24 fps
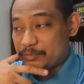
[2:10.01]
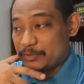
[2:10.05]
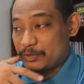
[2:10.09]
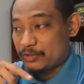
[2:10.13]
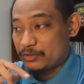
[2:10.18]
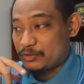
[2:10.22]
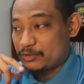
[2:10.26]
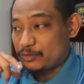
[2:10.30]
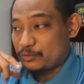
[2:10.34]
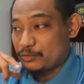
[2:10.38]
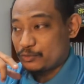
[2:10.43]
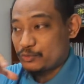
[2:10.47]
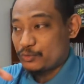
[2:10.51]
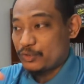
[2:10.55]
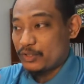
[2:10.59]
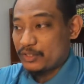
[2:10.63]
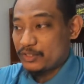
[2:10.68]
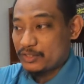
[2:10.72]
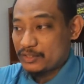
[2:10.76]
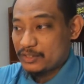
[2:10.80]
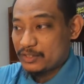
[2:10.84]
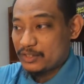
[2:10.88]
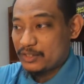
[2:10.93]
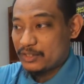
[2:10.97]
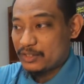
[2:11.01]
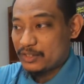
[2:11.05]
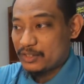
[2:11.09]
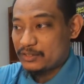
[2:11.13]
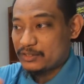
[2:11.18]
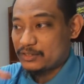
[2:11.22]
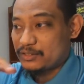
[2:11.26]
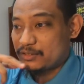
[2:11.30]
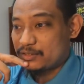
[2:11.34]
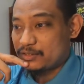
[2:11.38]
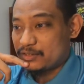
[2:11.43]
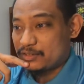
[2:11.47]
because you should actually
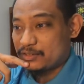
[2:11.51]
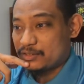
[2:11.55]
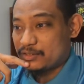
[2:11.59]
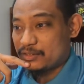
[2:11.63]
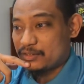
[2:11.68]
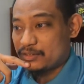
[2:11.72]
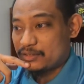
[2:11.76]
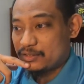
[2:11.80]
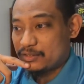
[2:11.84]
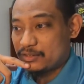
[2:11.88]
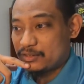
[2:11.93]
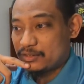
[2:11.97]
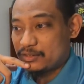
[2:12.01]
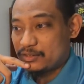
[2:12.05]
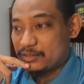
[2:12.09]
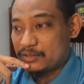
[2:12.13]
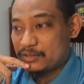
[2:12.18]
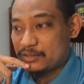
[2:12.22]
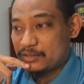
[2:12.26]
ask this in